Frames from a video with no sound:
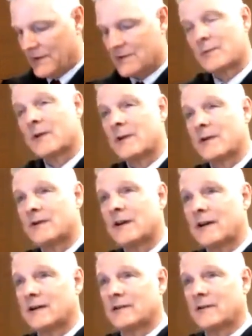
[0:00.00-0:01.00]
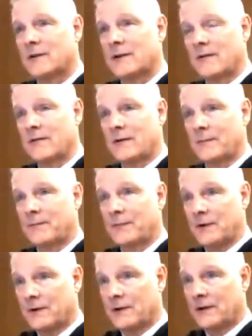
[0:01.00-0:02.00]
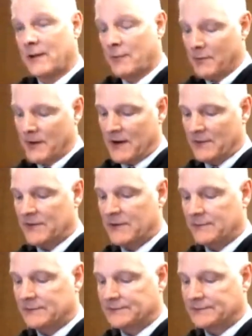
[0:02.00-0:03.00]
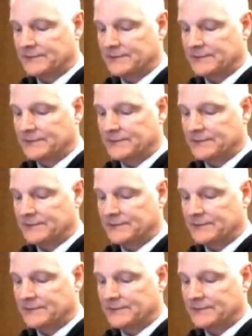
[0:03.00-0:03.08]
Here's what you're entitled to recover: your claim amount,